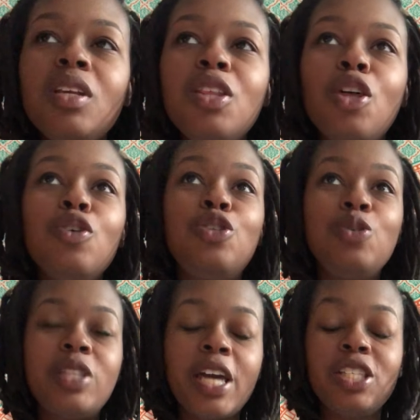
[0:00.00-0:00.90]
those two
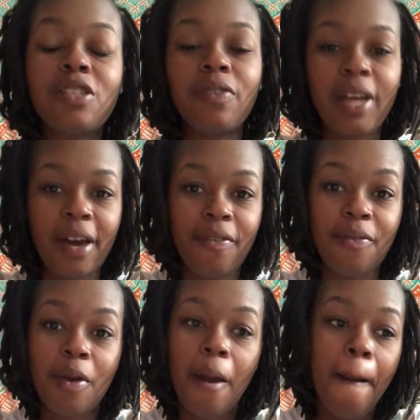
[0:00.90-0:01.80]
stages of life,
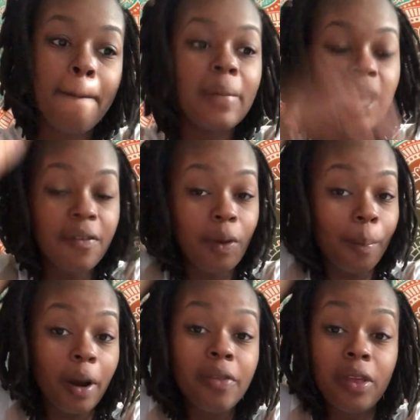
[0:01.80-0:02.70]
giving
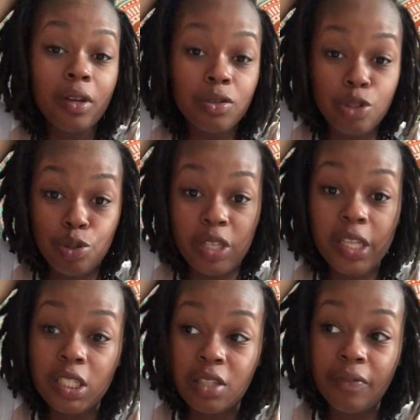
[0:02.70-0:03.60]
birth in those two
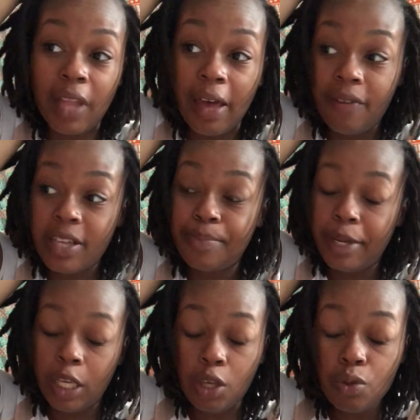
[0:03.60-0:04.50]
stages of life, has been
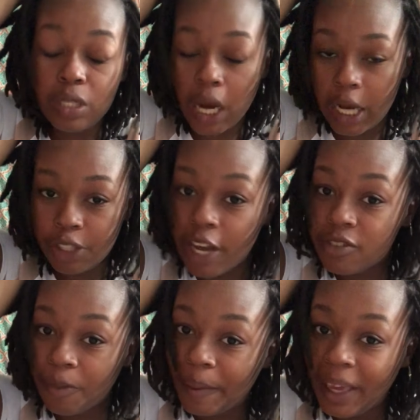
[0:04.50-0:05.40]
a huge
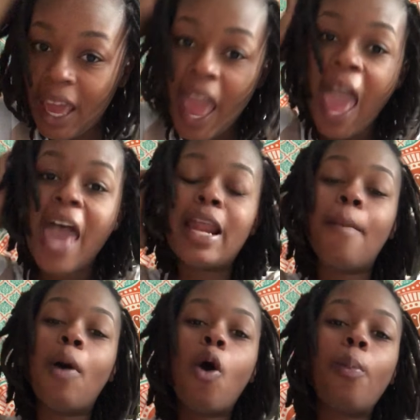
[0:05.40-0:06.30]
contrast for me. And
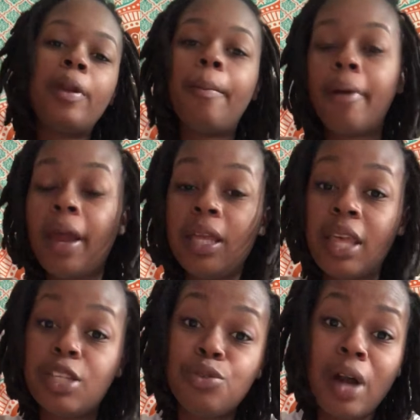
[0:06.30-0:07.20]
I'm hoping and praying
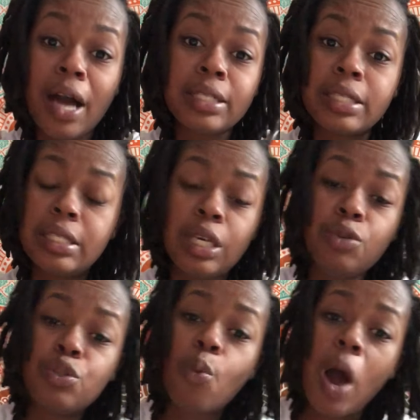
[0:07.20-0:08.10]
that you guys continue
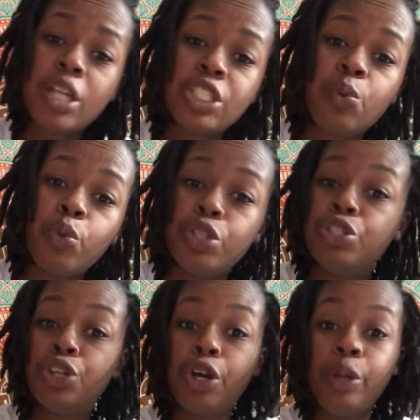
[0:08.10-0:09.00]
to watch this
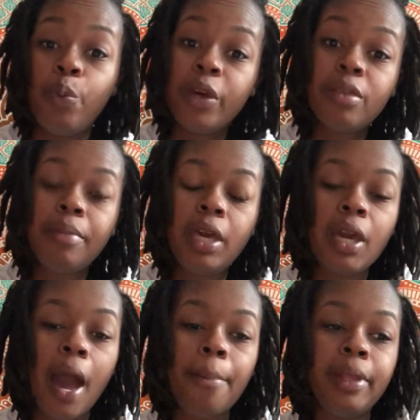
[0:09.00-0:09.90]
journey with
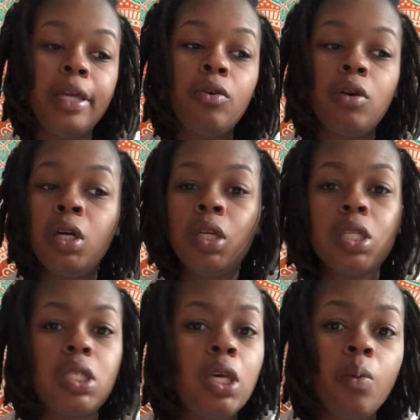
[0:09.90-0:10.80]
me. I plan on
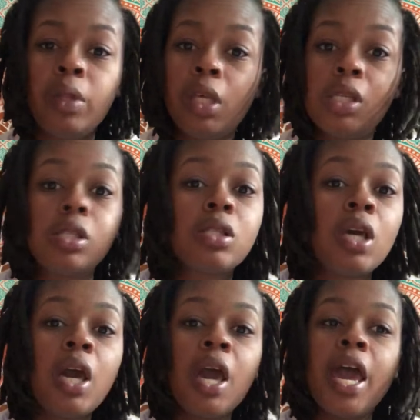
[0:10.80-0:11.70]
continuing this
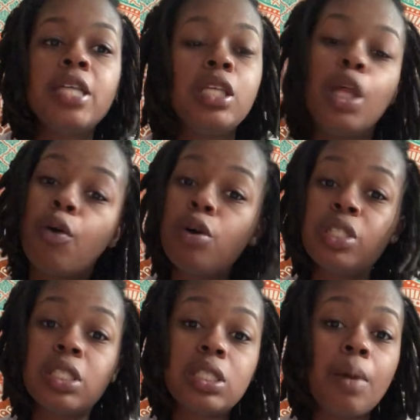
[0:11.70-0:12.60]
until it grows
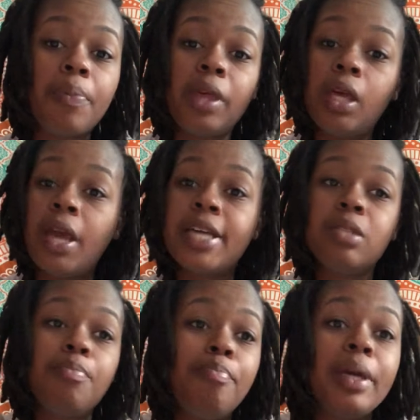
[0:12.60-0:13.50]
into something
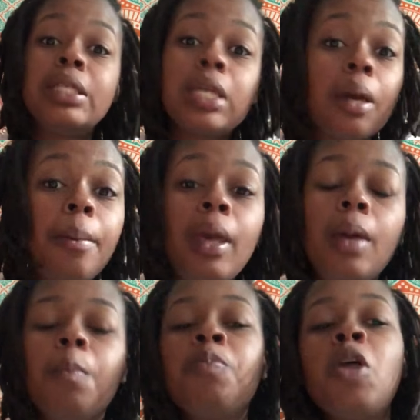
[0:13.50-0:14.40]
as big as it can
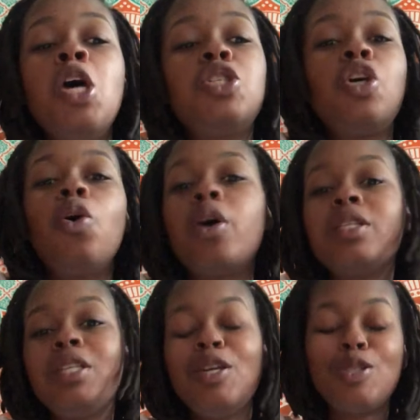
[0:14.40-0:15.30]
be. So
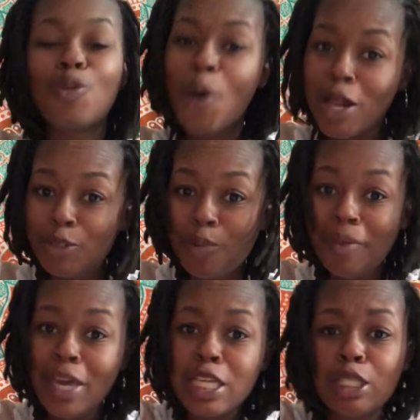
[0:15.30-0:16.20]
continue to watch with
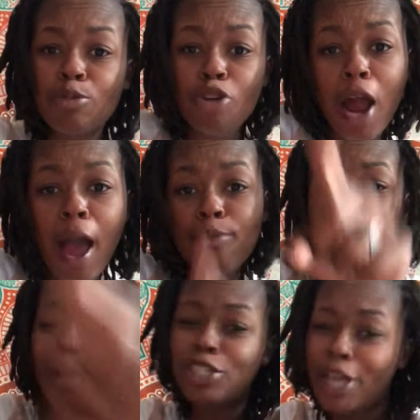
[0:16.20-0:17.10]
me, subscribe
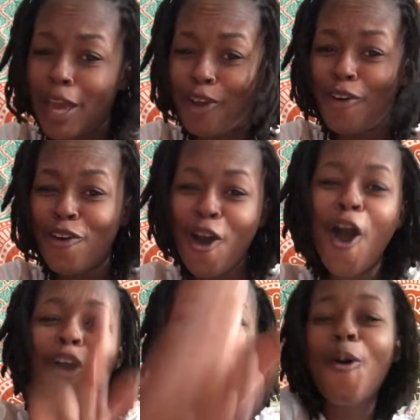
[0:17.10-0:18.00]
to my channel,
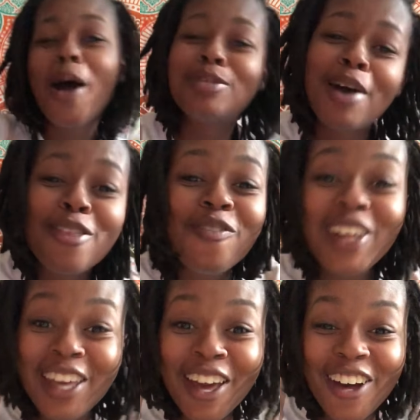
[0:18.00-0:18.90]
go watch my other
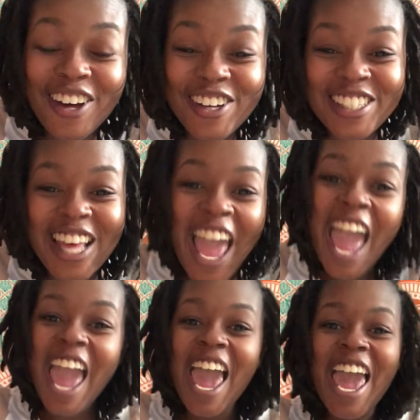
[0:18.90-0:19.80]
videos,
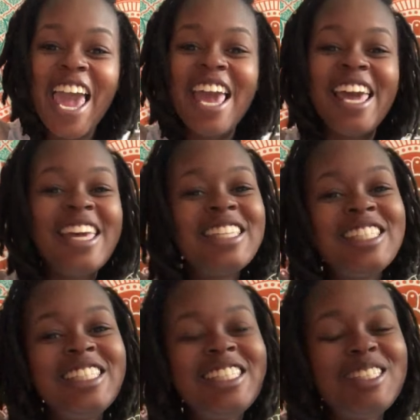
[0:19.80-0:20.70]

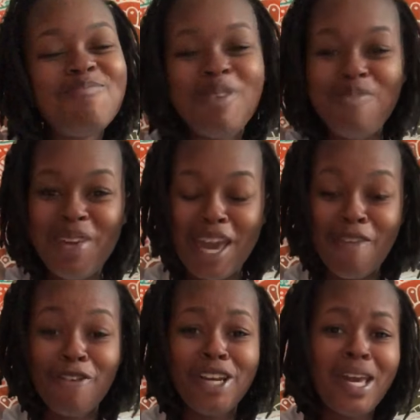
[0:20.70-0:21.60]
and meet me
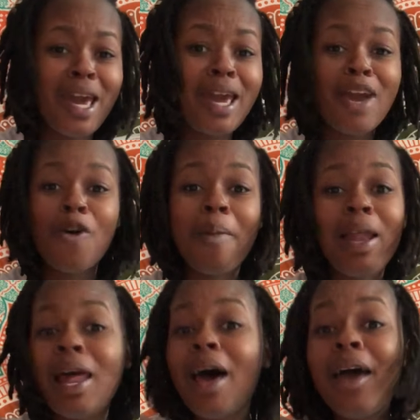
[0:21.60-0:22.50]
every day on my
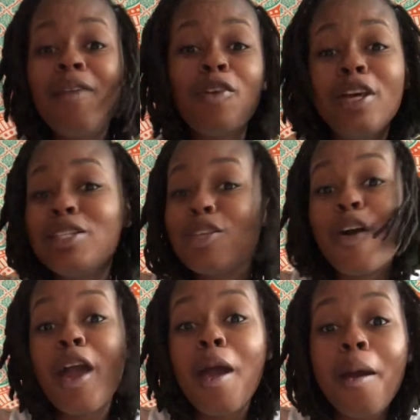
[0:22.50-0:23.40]
live on
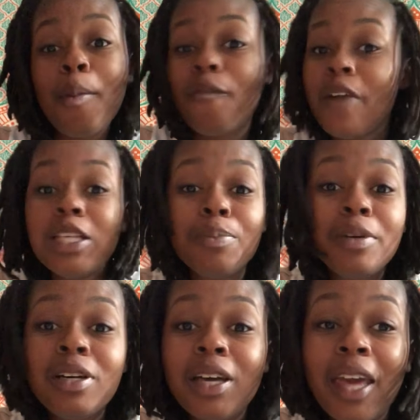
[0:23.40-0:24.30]
Instagram and
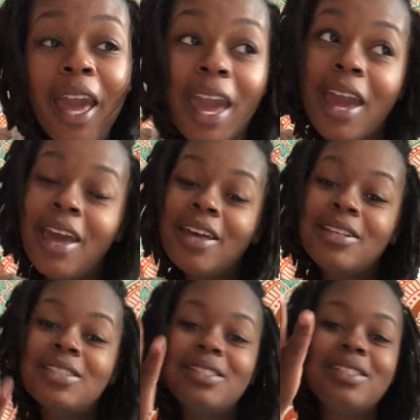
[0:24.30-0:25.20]
Facebook,
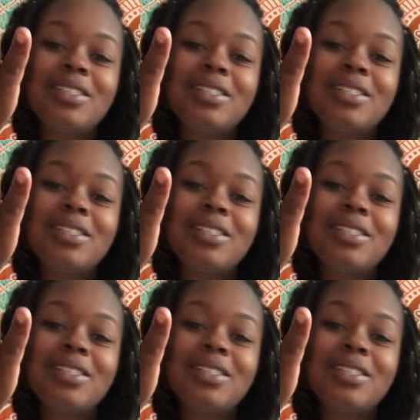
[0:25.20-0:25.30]
and